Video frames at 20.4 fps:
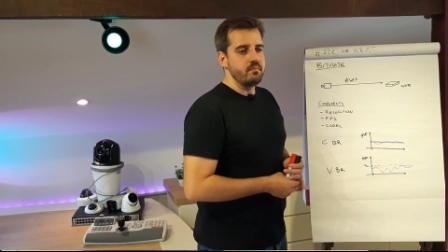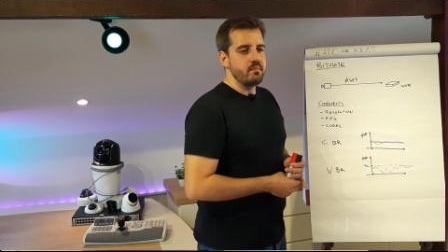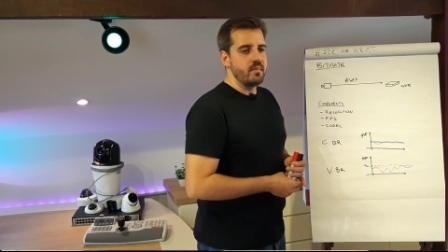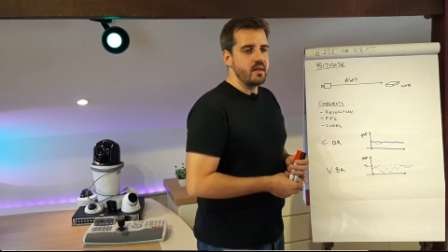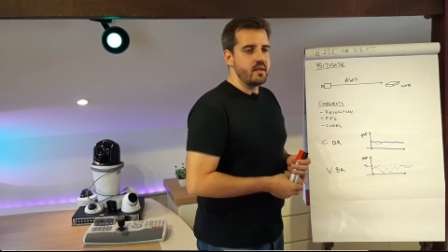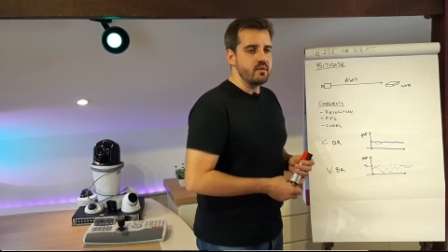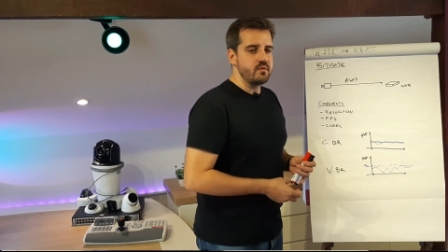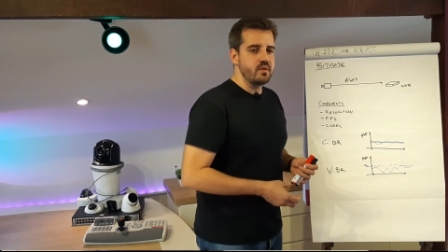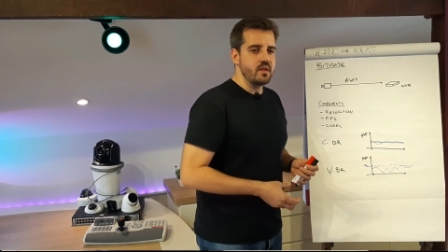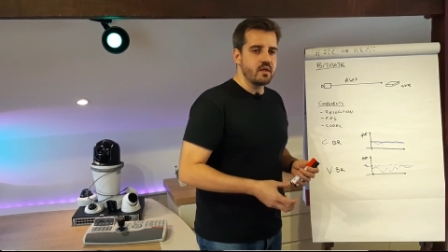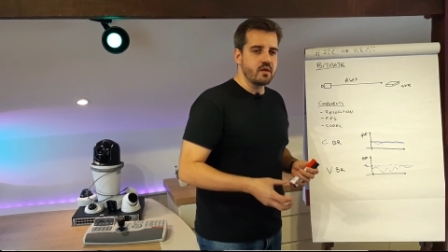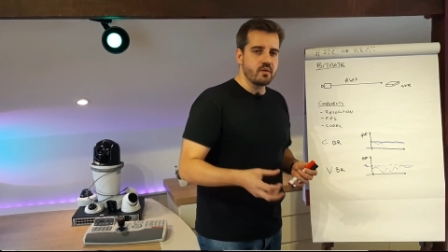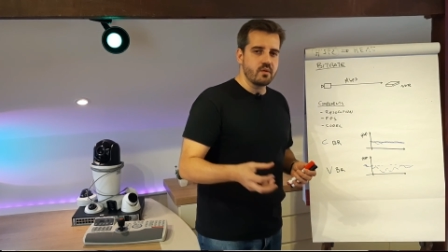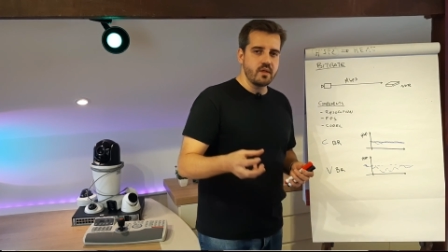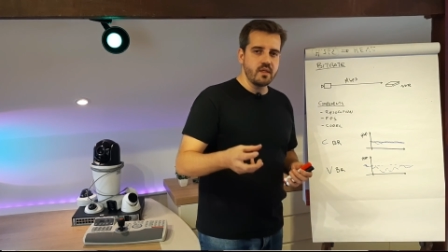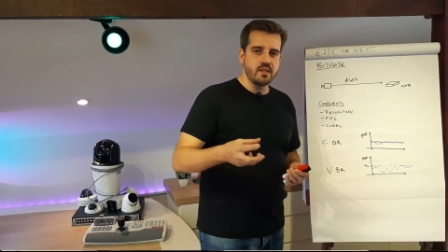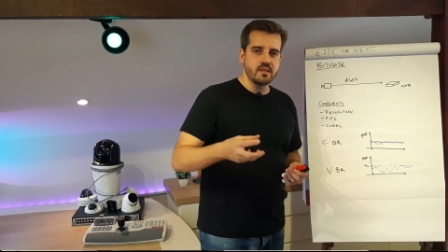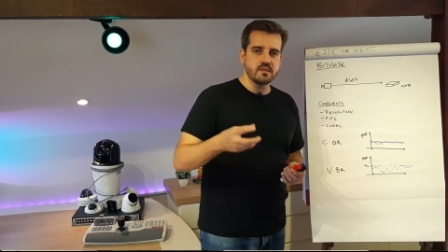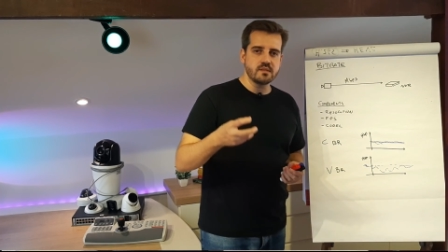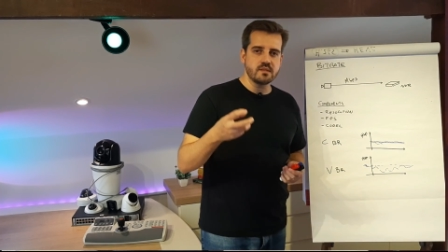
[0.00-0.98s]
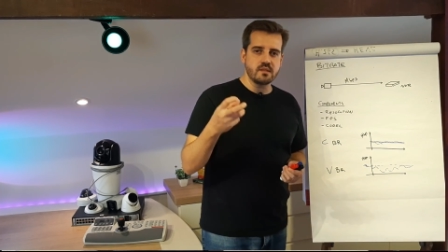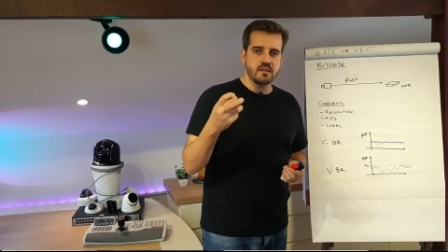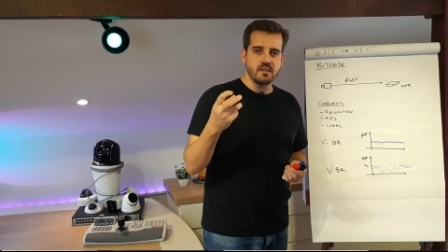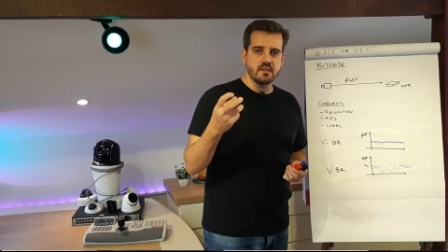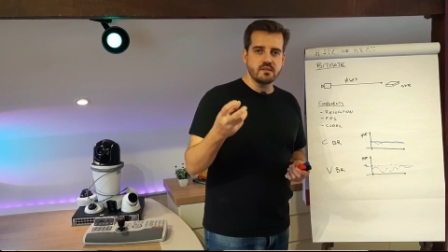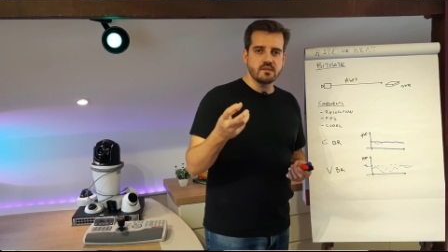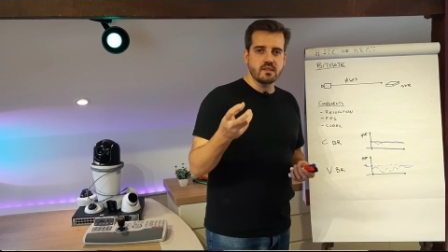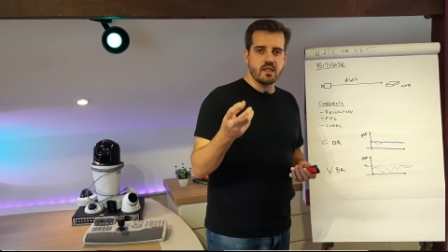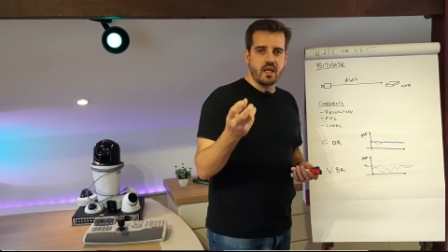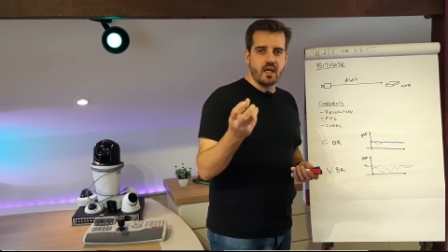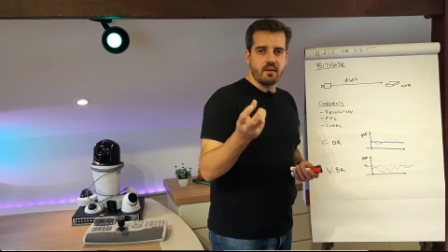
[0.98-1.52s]
but it decrease
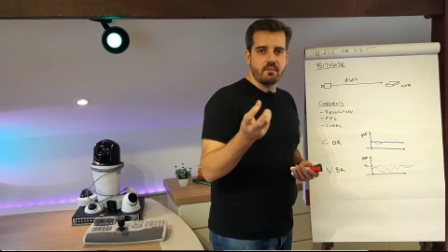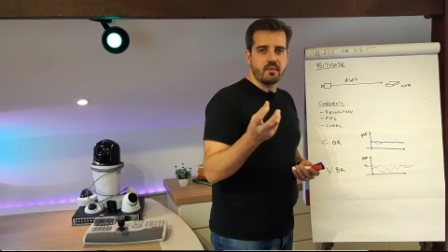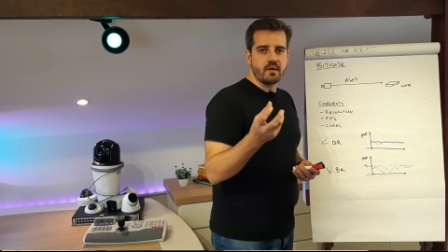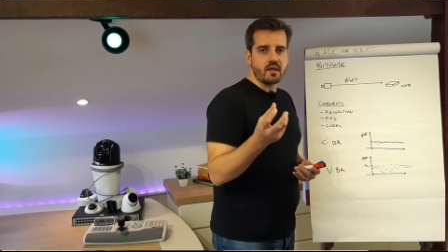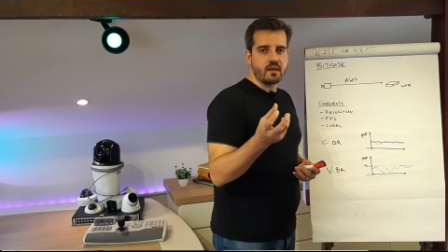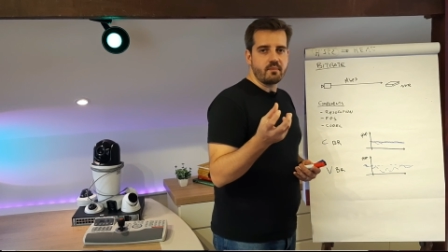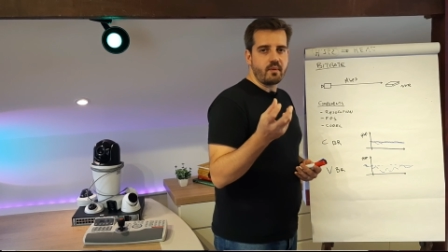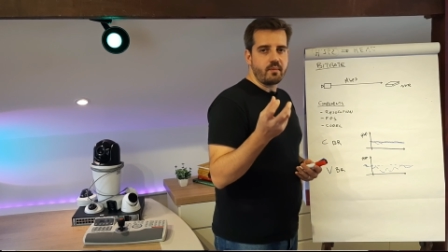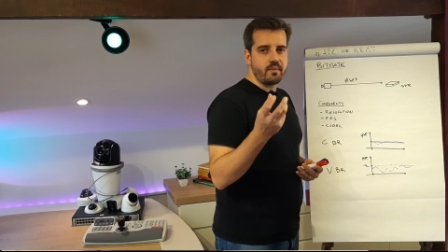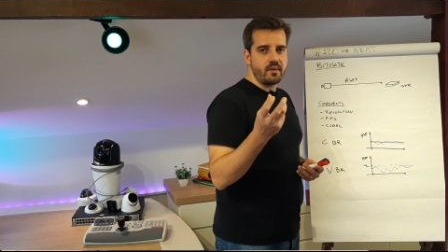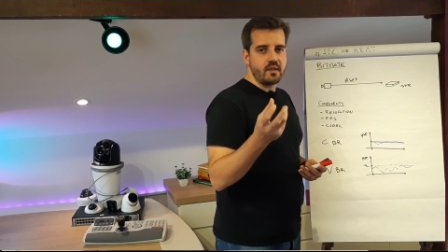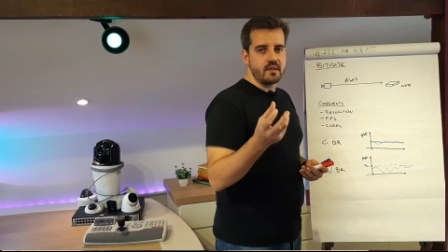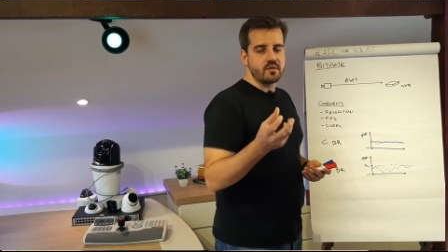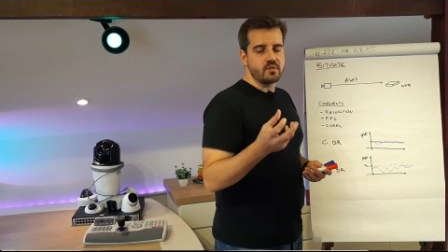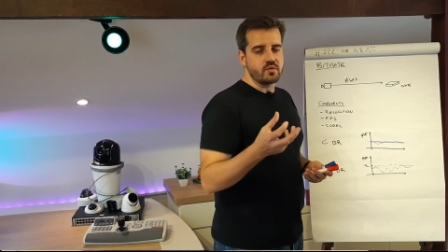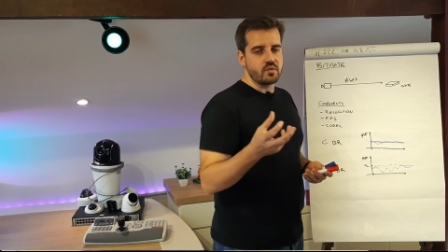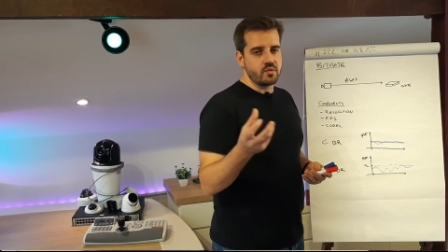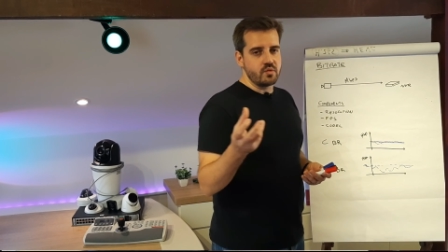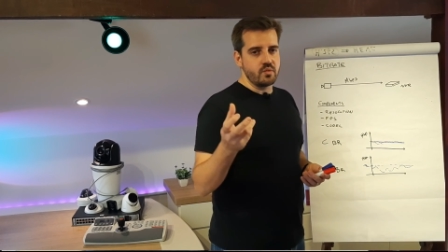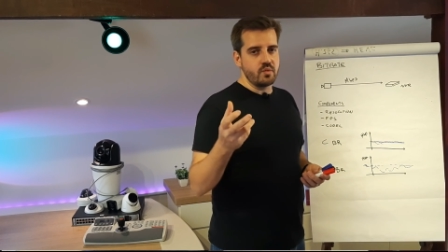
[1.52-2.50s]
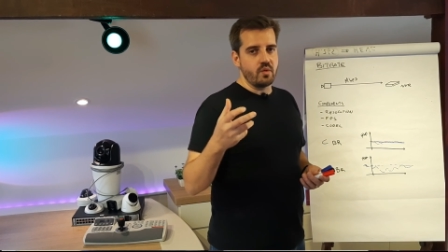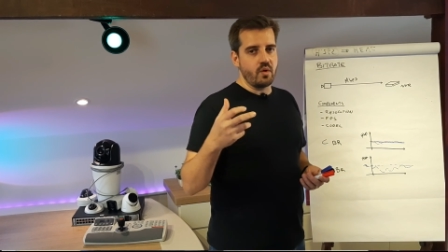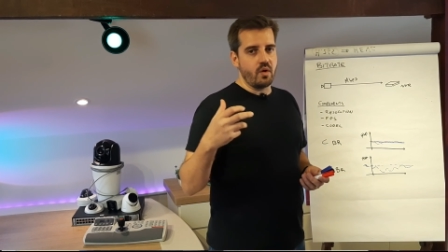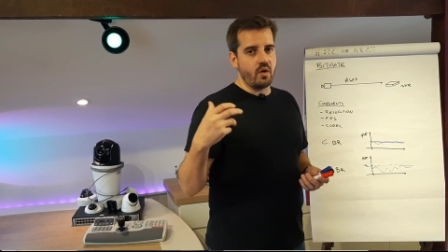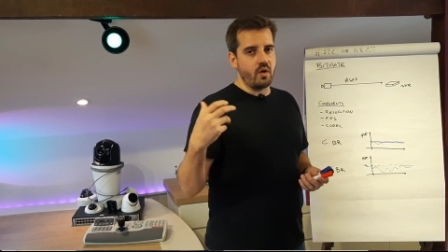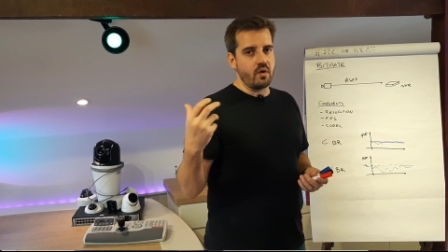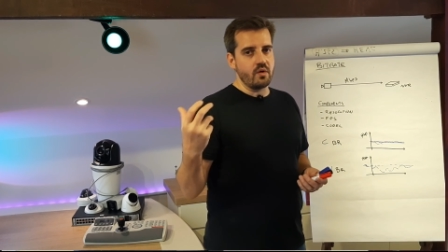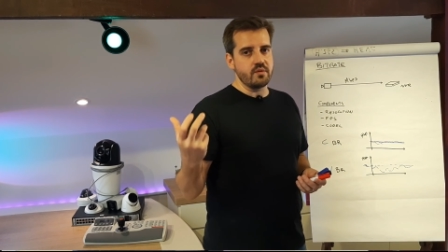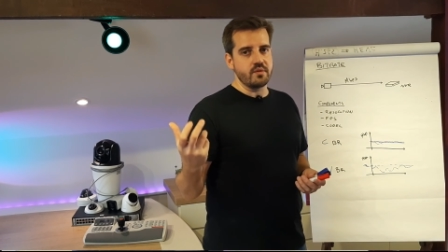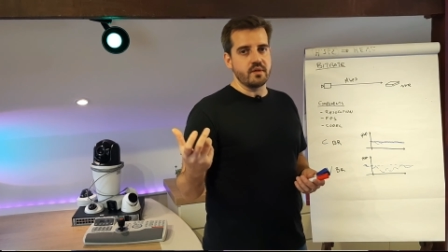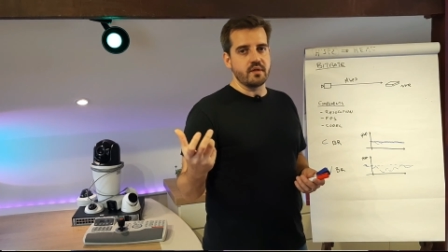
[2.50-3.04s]
this camera capability to do
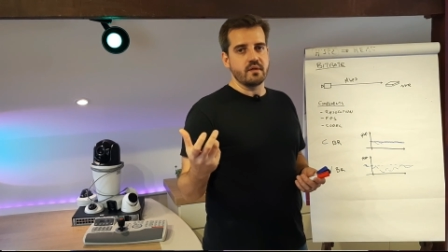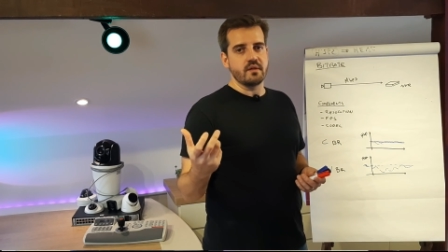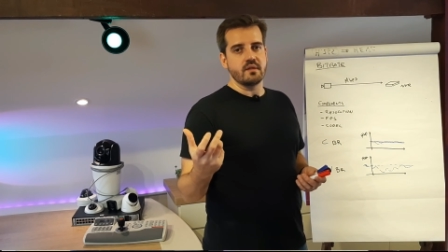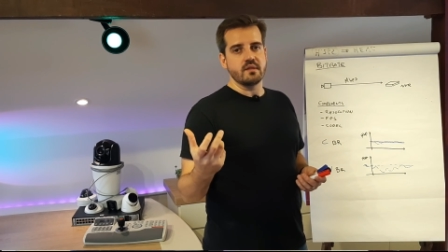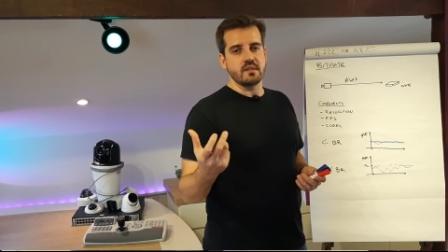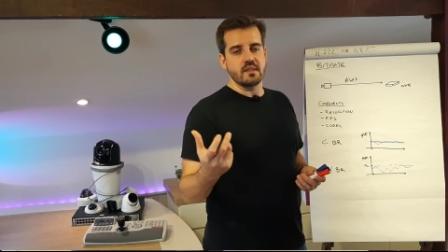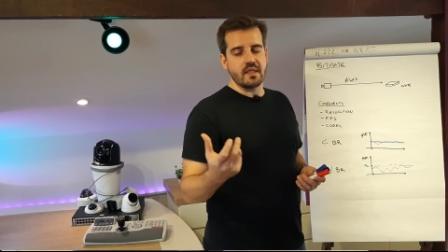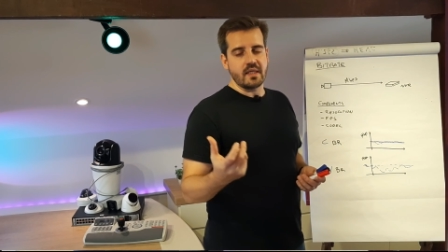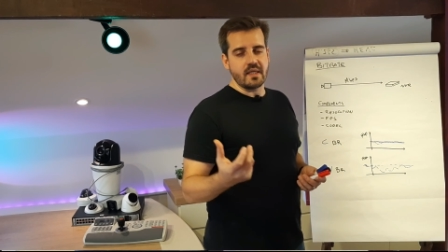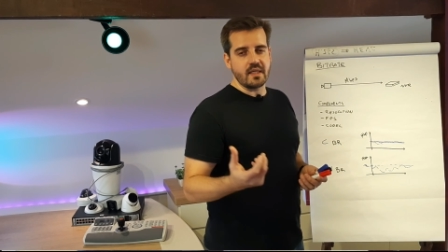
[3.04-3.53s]
other